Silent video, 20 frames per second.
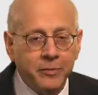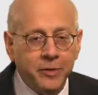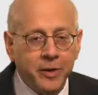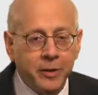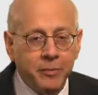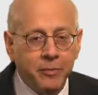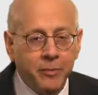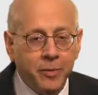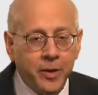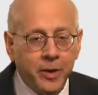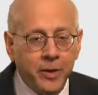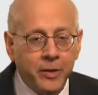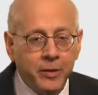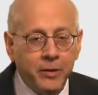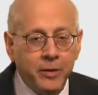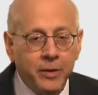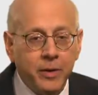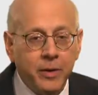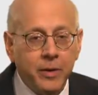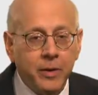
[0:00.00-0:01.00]
type 1
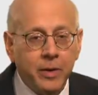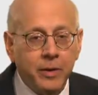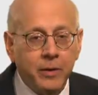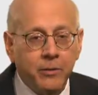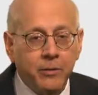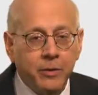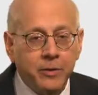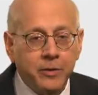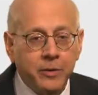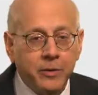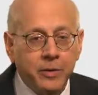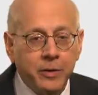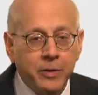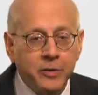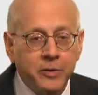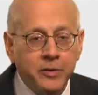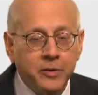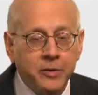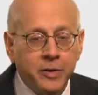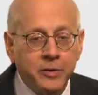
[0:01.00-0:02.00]
where the
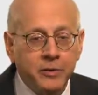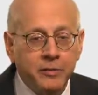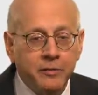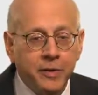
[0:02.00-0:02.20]
lesions on the